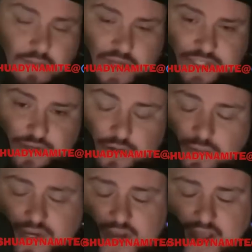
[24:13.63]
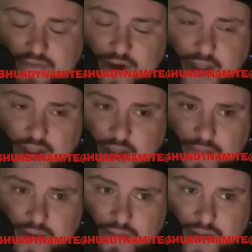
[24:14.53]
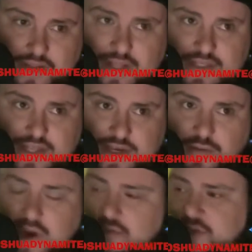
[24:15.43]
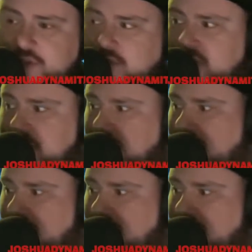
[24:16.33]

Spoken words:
My children would never hang up on me unless they knew I was joking